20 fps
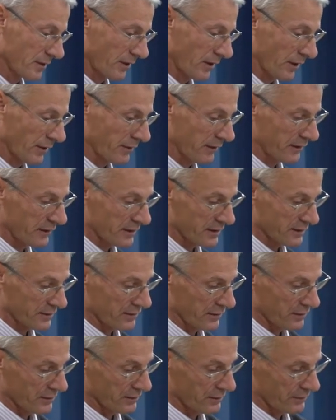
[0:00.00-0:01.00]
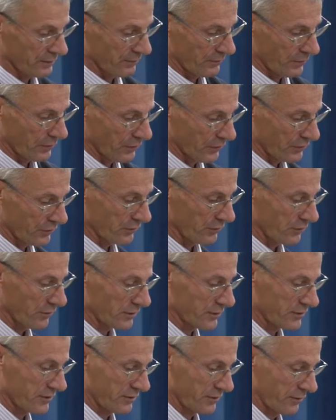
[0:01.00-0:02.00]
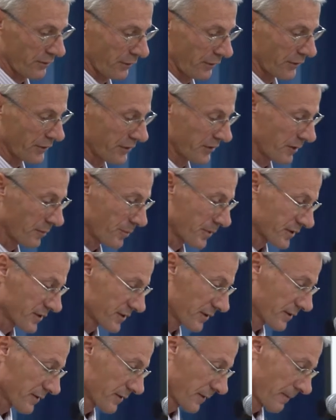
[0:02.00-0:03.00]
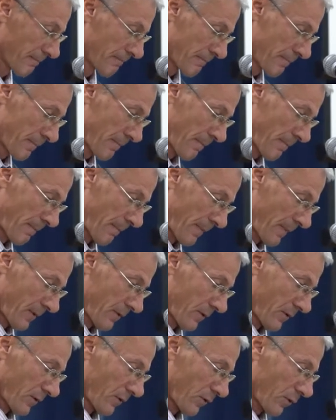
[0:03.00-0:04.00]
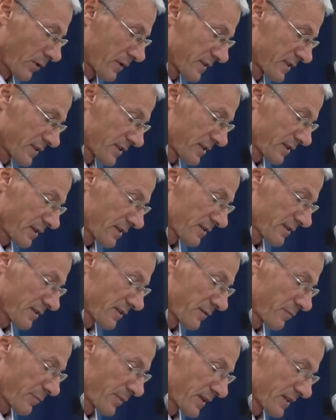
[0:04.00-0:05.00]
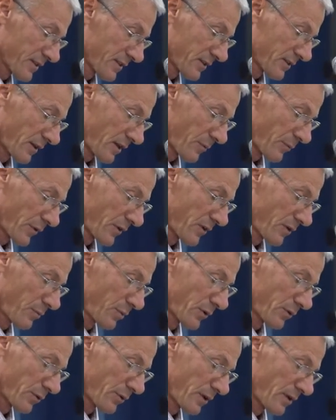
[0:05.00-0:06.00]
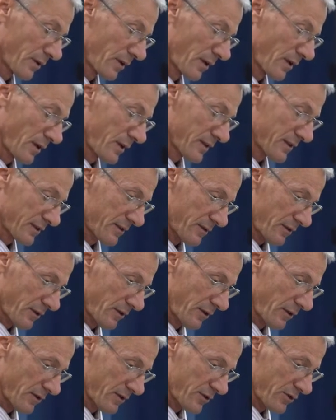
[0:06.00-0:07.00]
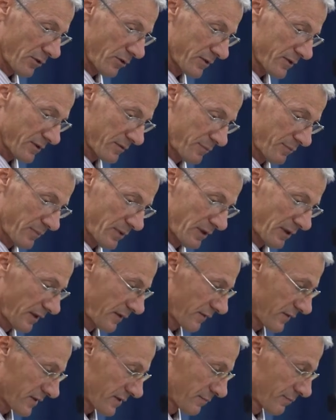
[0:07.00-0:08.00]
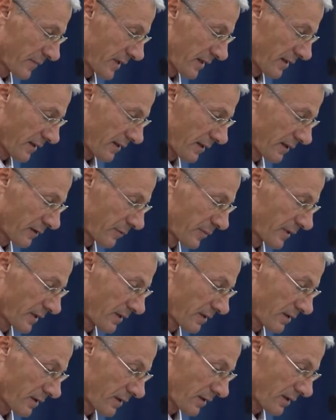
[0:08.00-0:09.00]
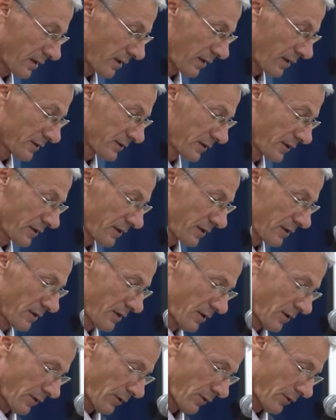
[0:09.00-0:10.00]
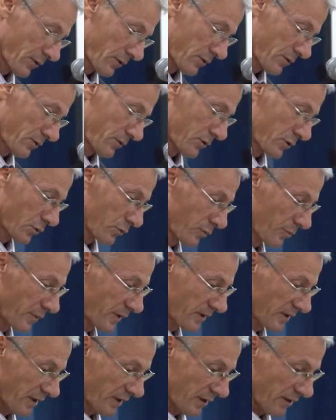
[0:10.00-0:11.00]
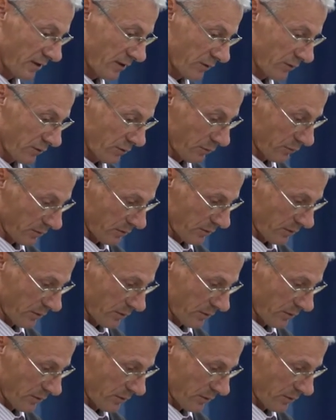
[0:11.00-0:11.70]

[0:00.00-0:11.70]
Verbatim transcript: Catholics and Orthodox 30%. Consistency in peace and harmony between these religious beliefs make Albania the country that should be taken into